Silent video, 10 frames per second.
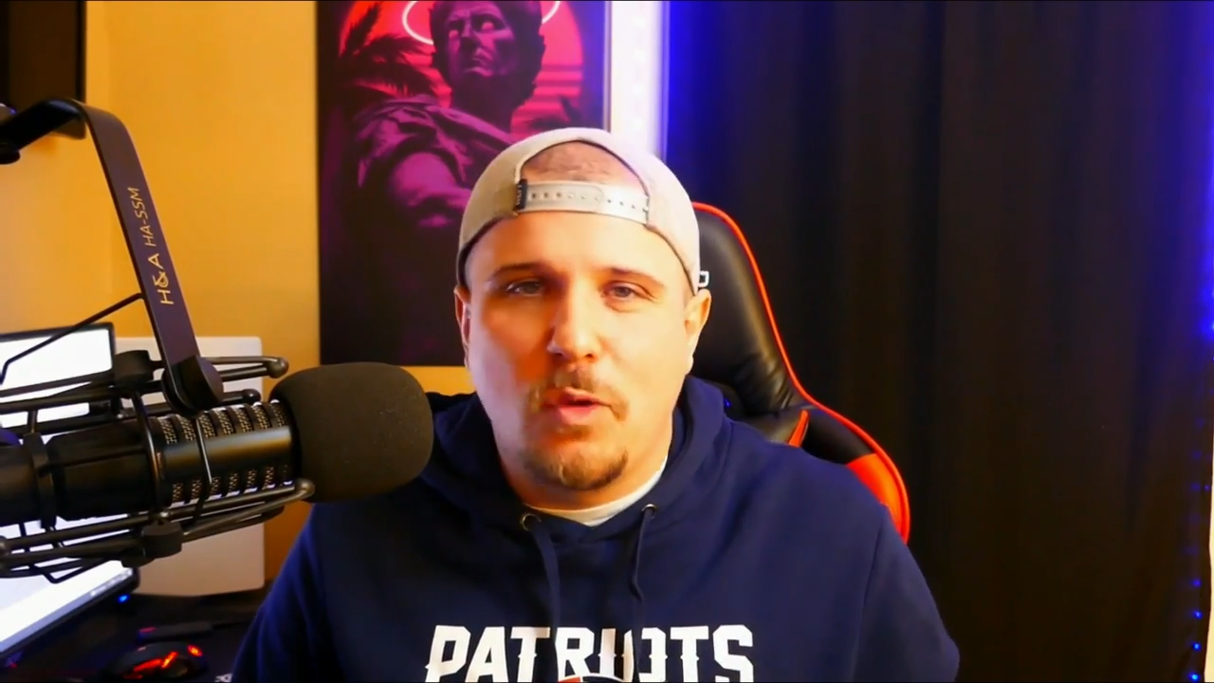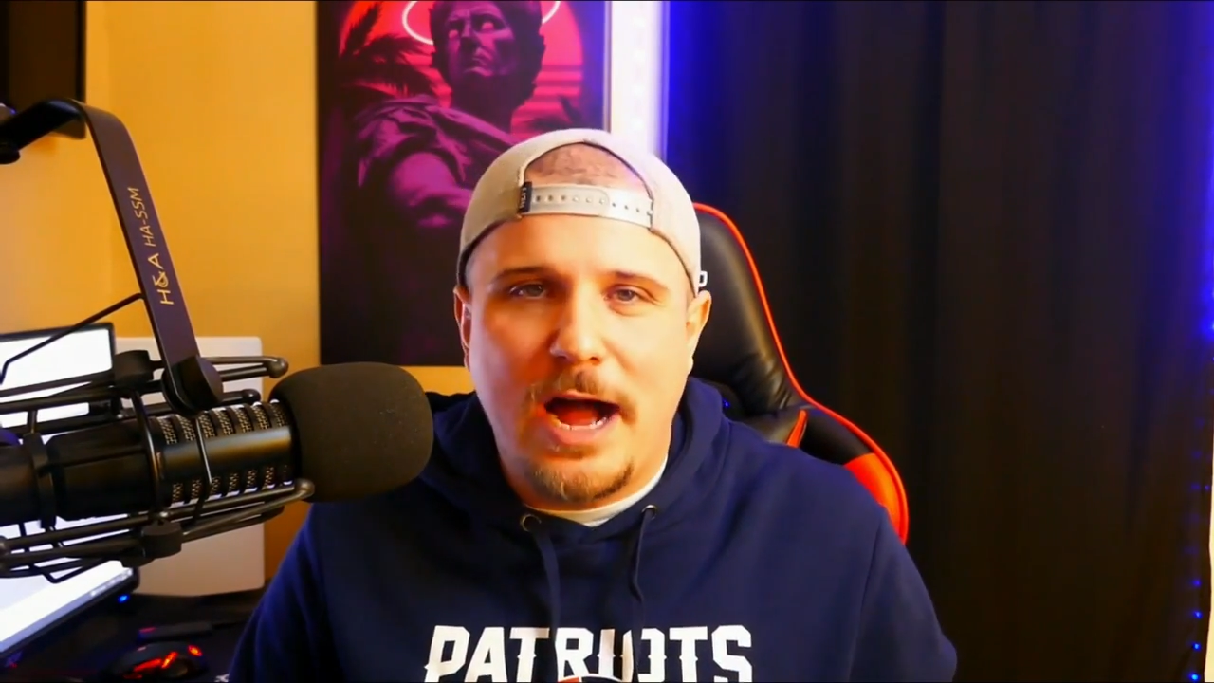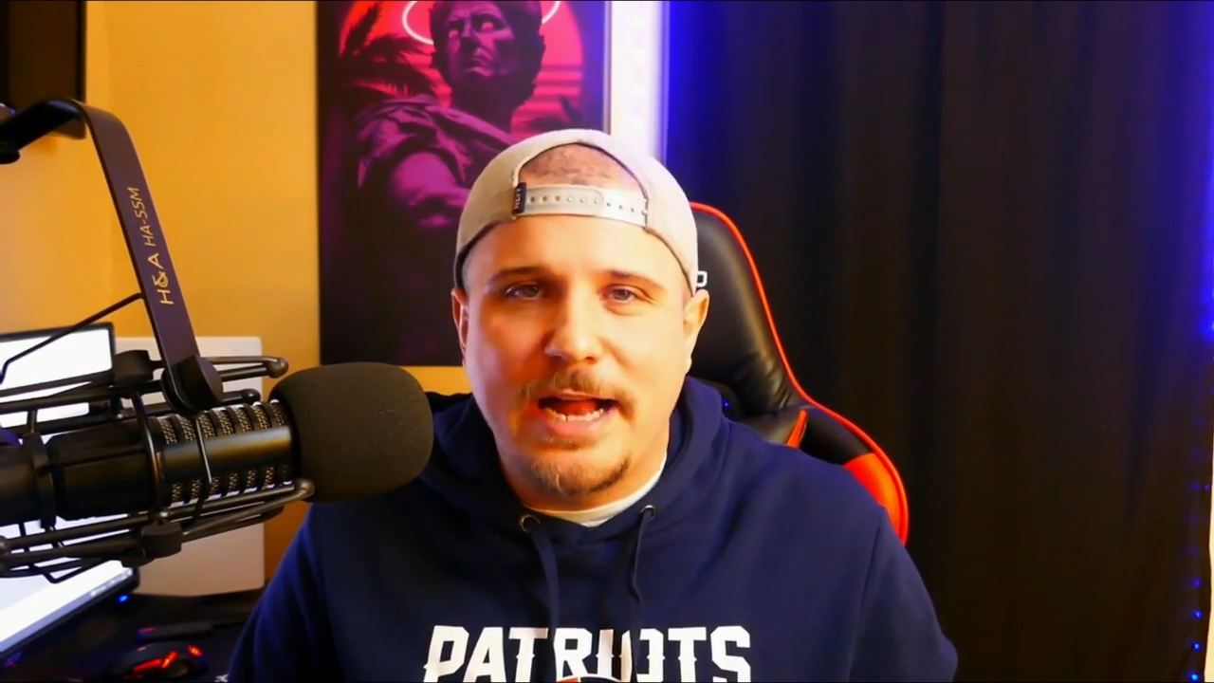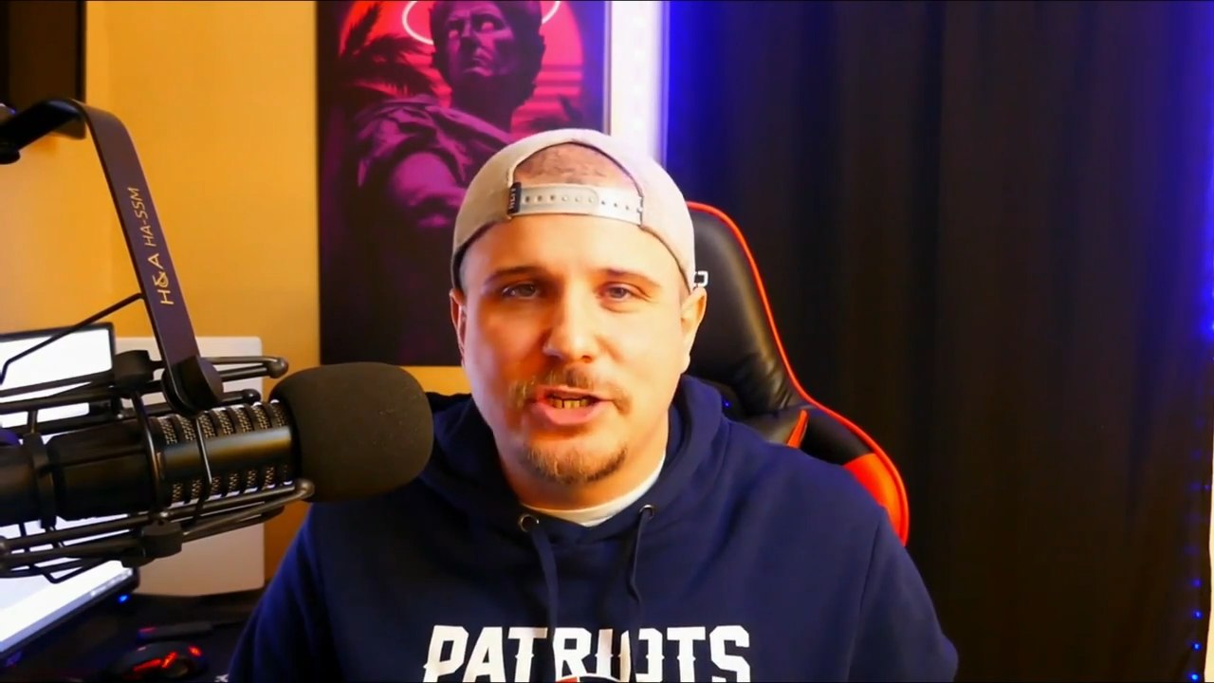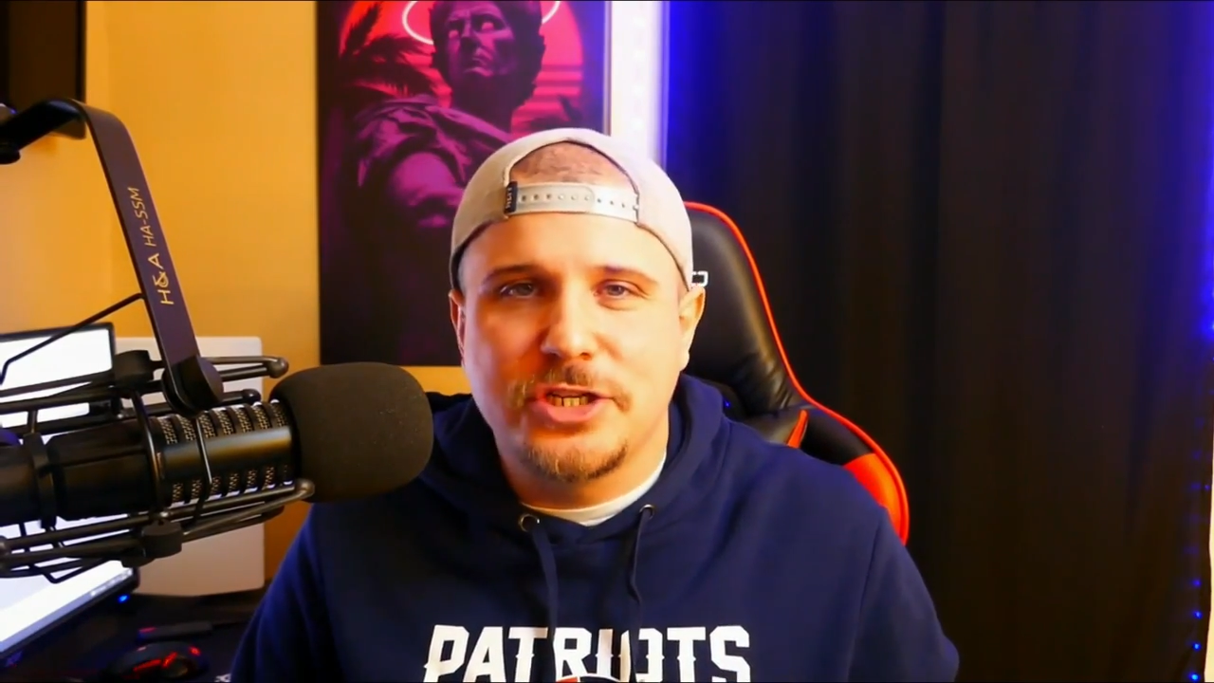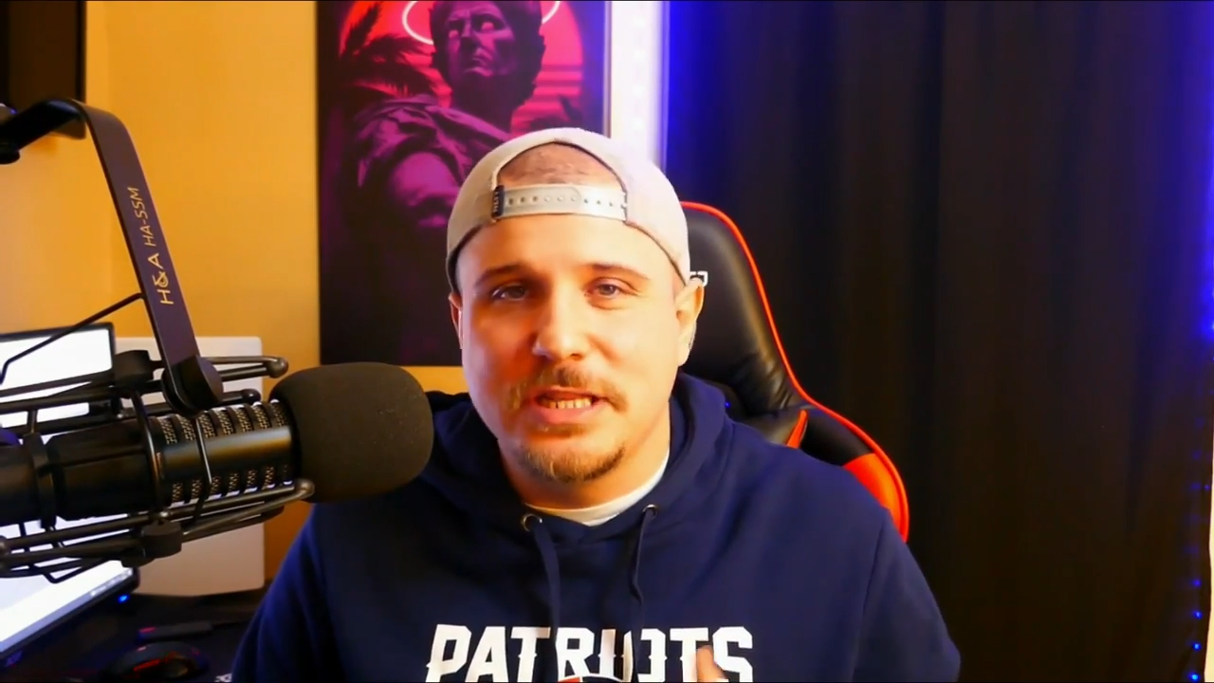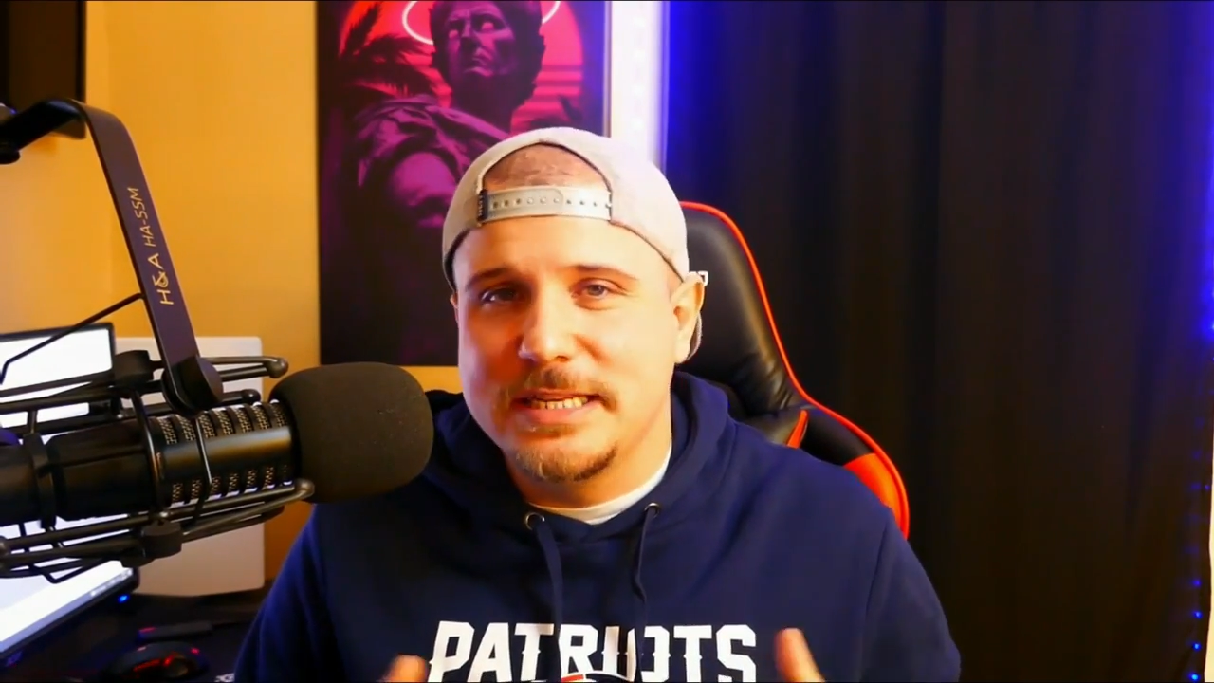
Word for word: watched,